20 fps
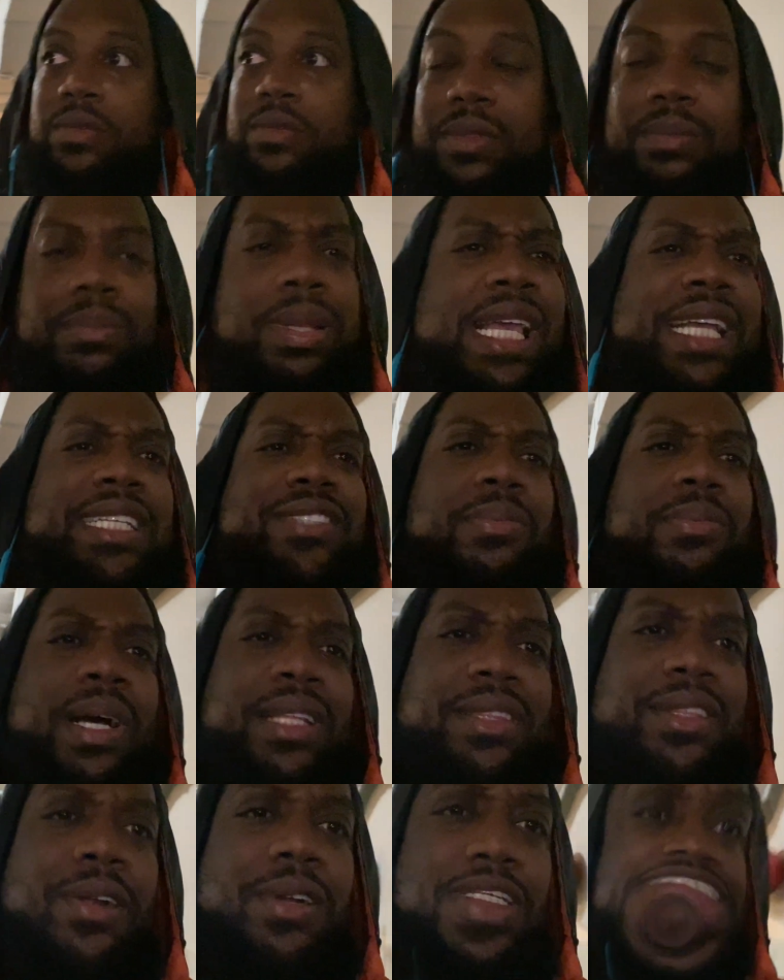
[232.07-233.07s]
plans for my
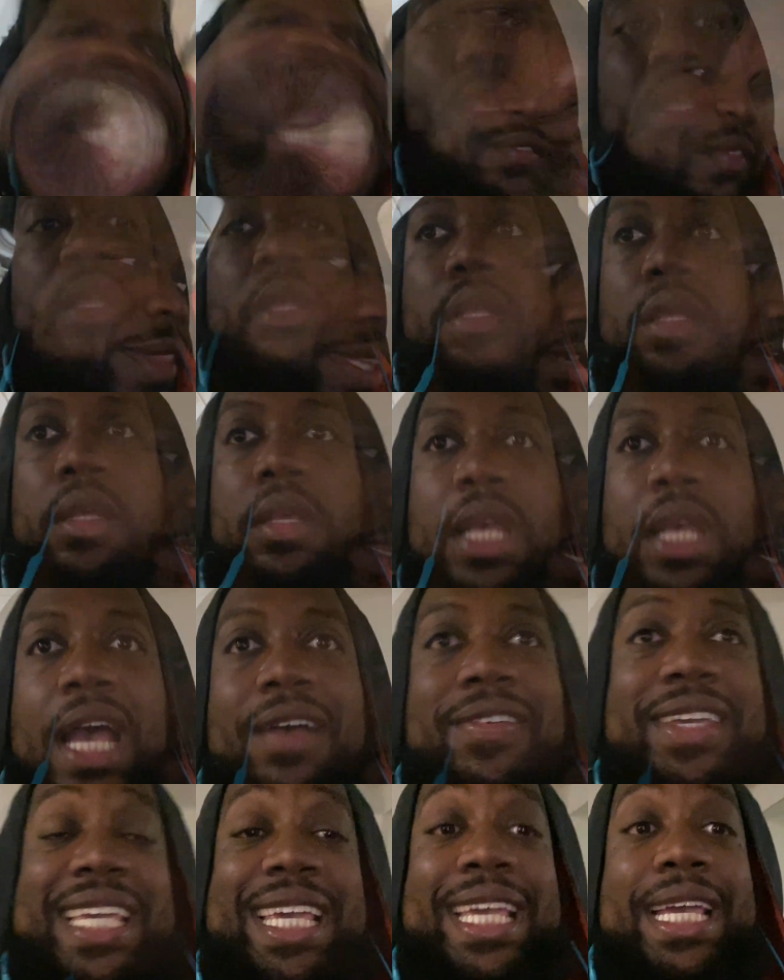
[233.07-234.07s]
37th year life. Have
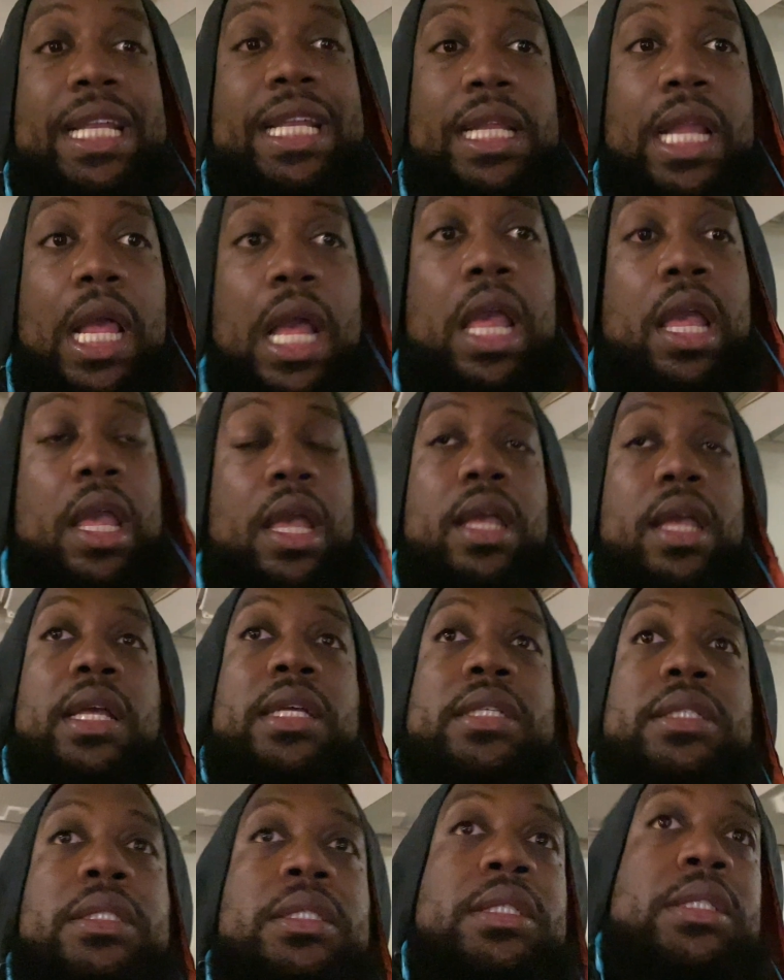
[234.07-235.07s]
a kid,
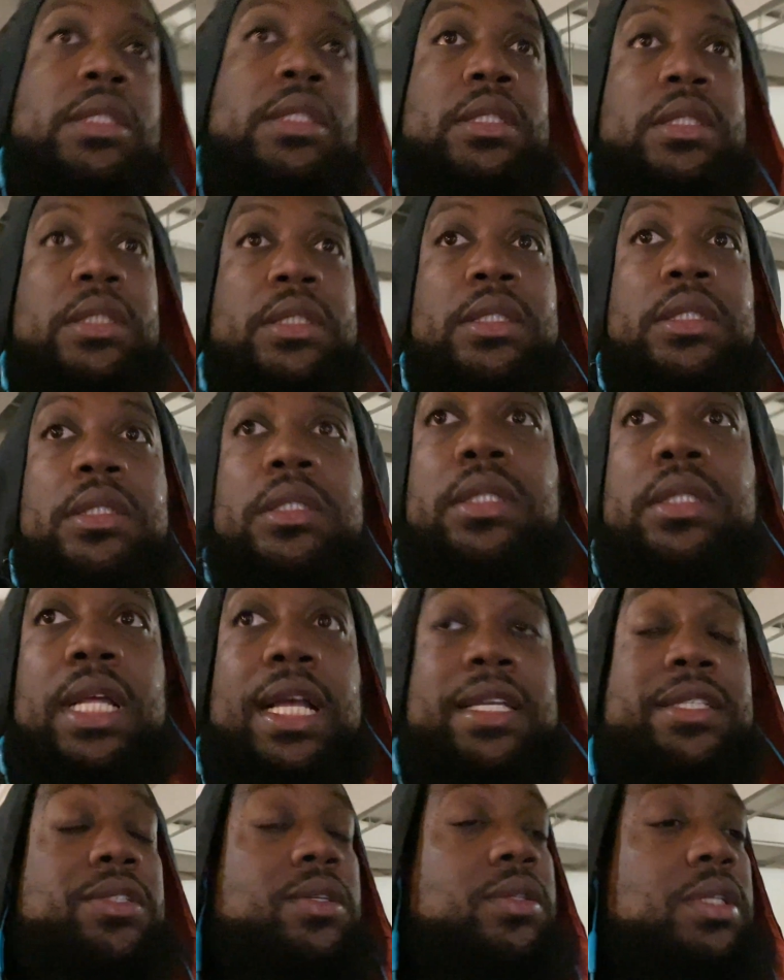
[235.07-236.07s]

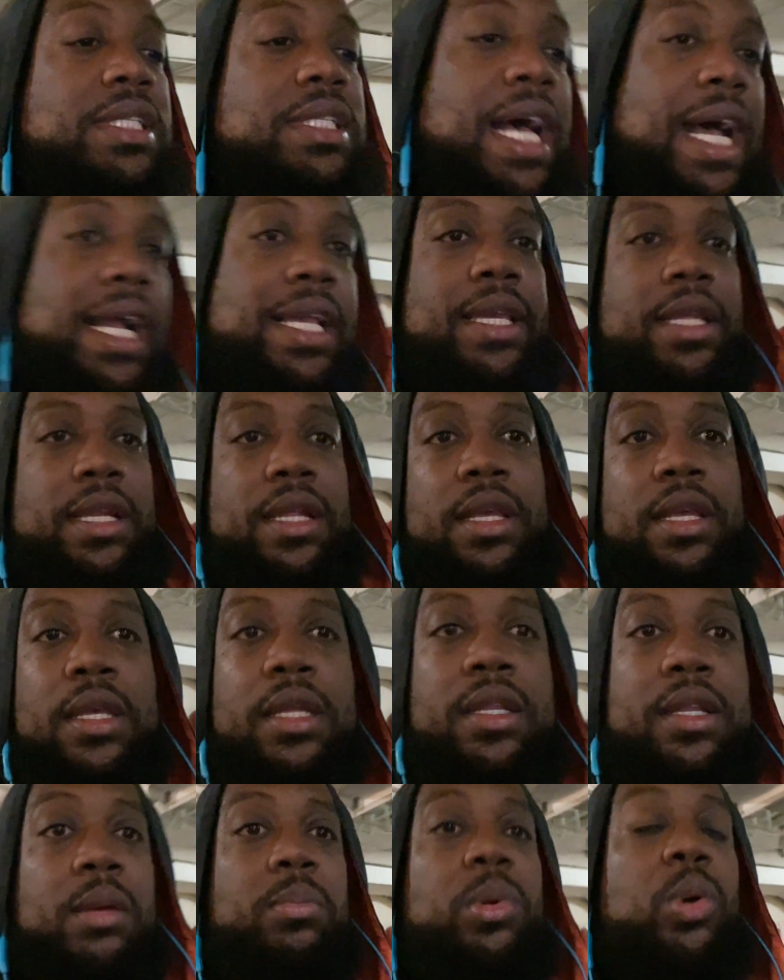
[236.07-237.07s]
that's on the docket.
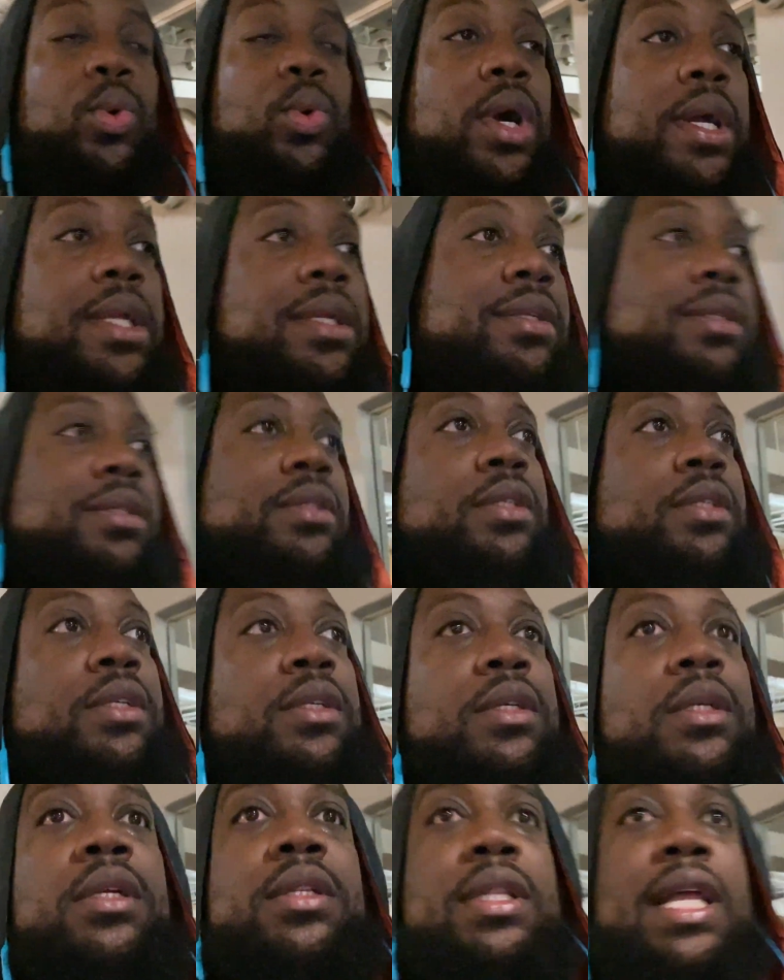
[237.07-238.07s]
Number one,
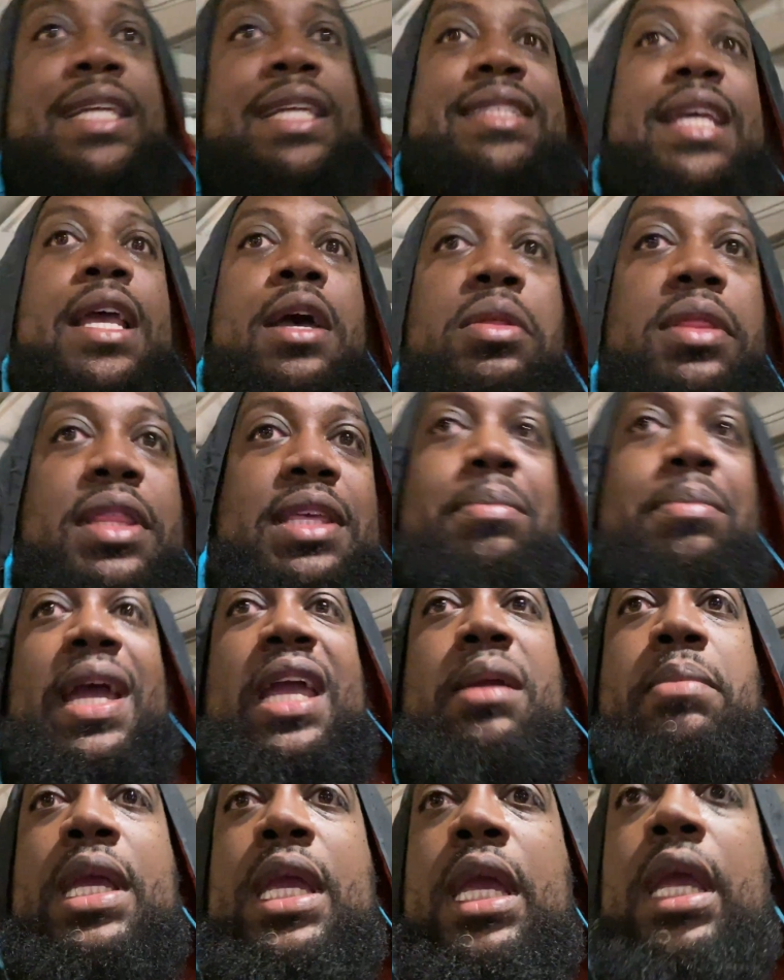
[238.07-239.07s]
nice healthy
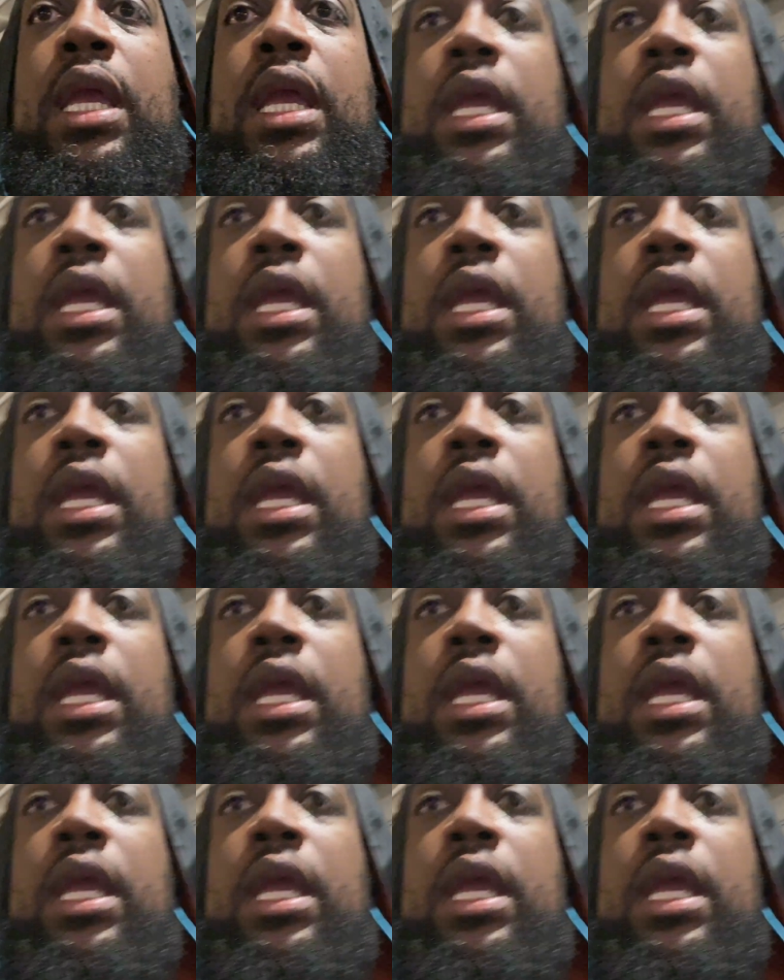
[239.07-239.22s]
baby.